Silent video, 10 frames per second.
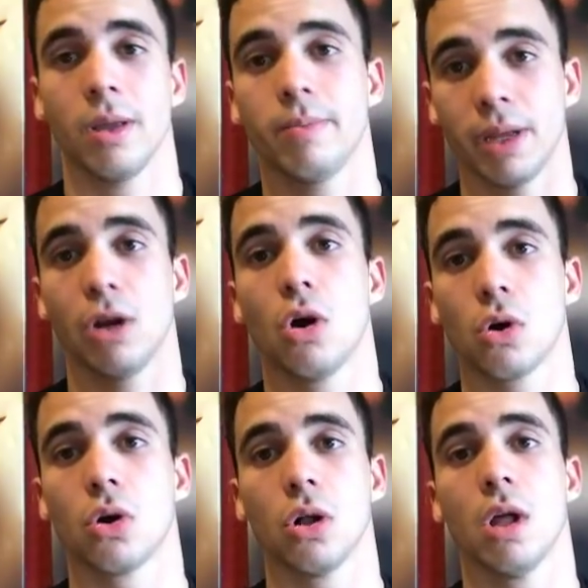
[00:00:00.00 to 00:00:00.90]
Be
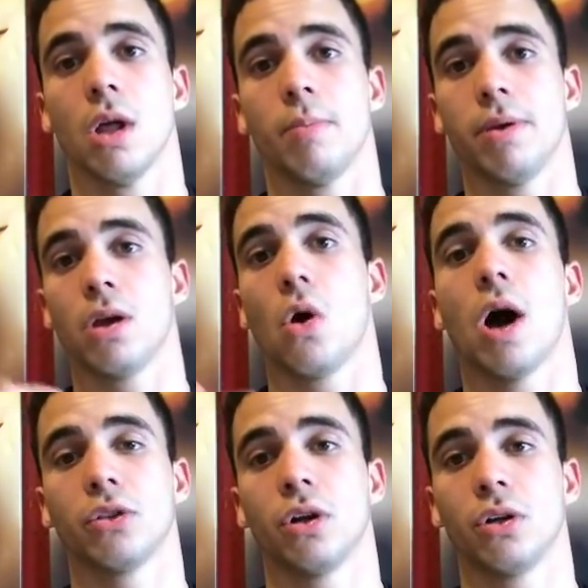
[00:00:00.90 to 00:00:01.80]
local. Go
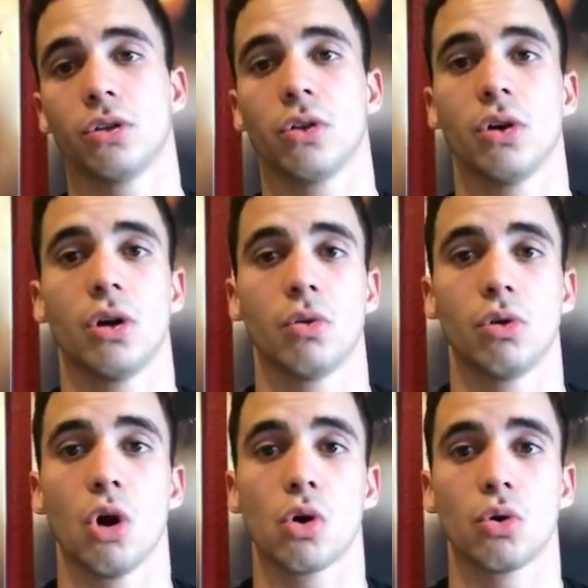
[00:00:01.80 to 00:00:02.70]
out there to their
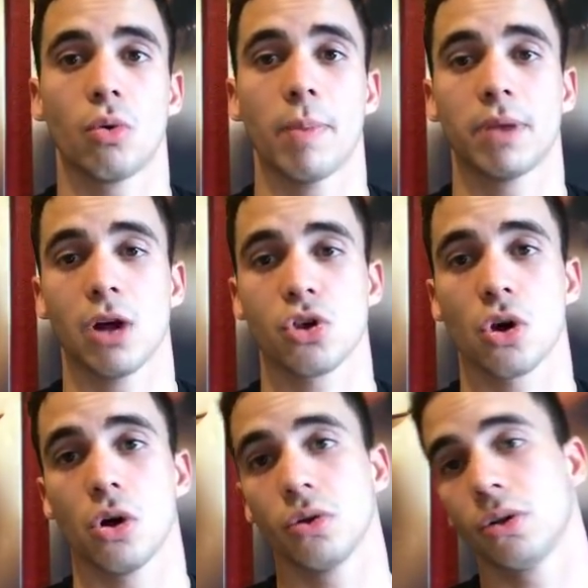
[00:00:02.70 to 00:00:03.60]
local reptile
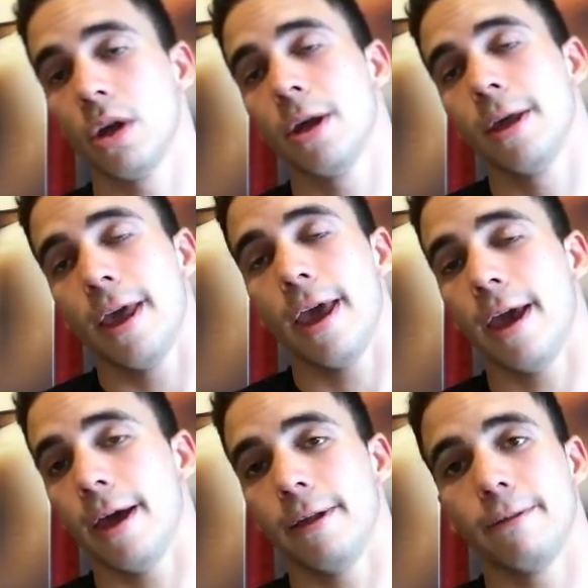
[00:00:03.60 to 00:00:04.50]
shows,
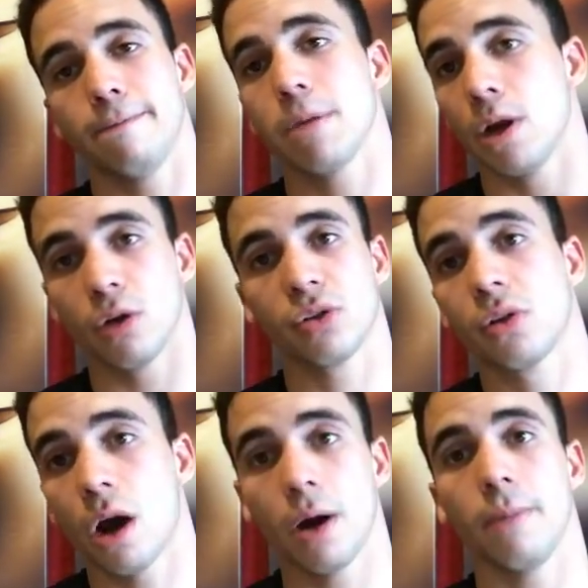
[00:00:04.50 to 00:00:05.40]
and you know,
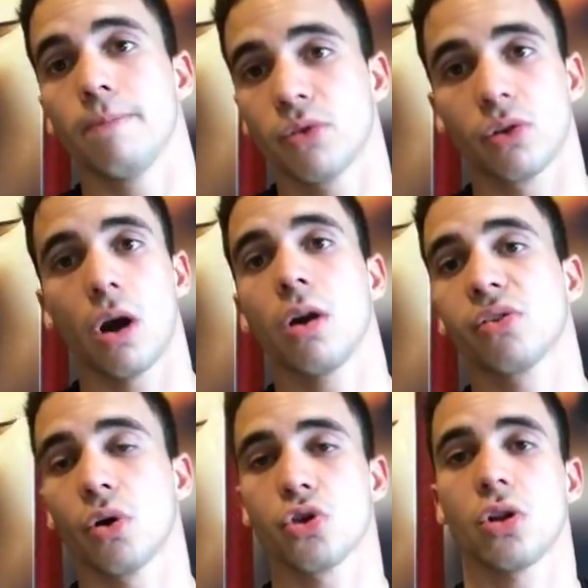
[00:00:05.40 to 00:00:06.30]
start
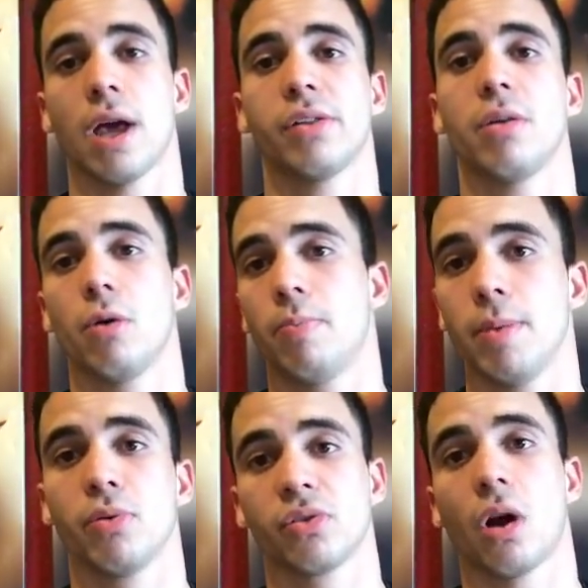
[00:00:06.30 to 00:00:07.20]
socializing with
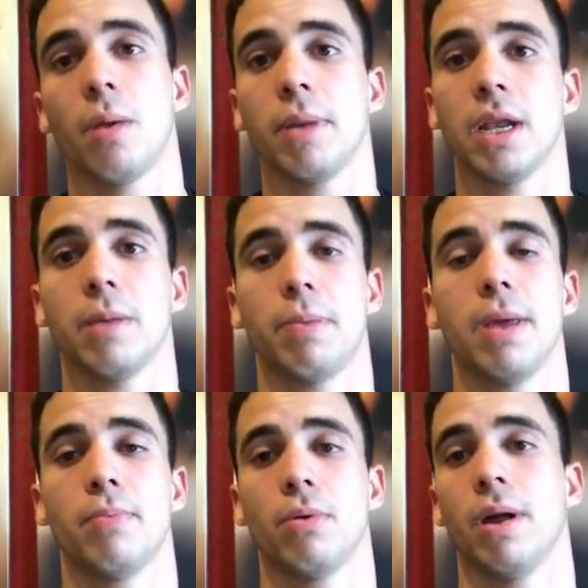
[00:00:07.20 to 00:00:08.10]
people. Start meeting
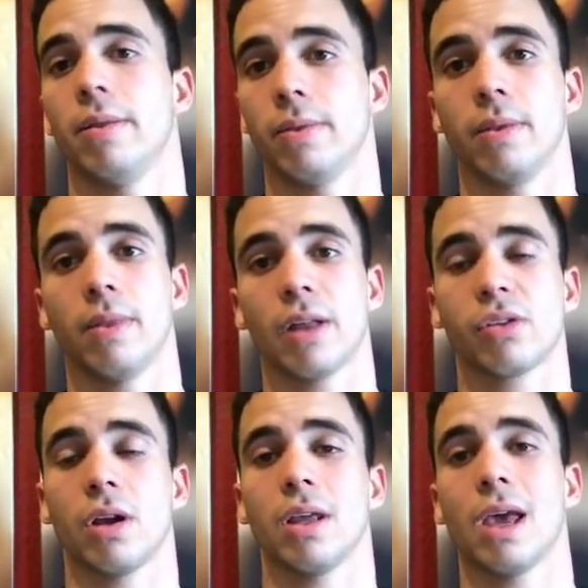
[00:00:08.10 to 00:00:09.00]
people, and that's
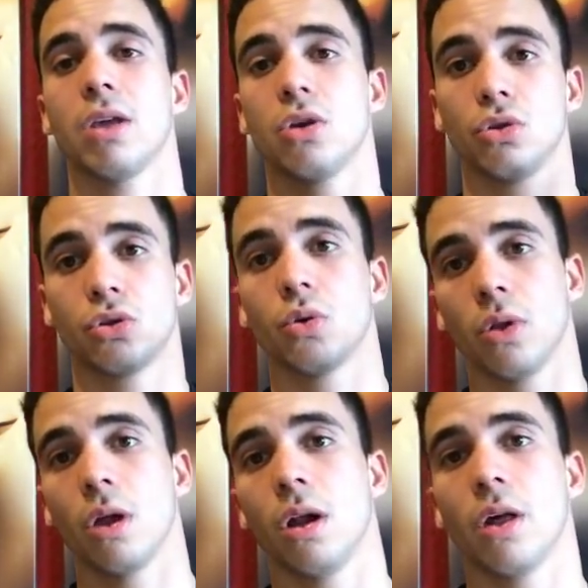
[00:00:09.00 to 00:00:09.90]
gonna get you
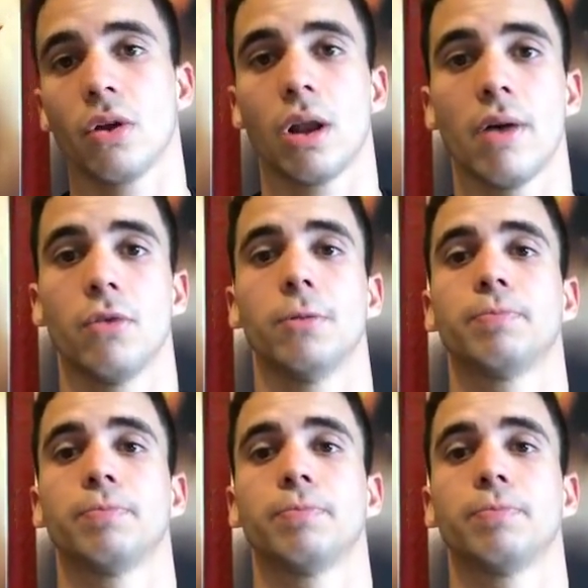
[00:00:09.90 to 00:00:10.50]
to another level.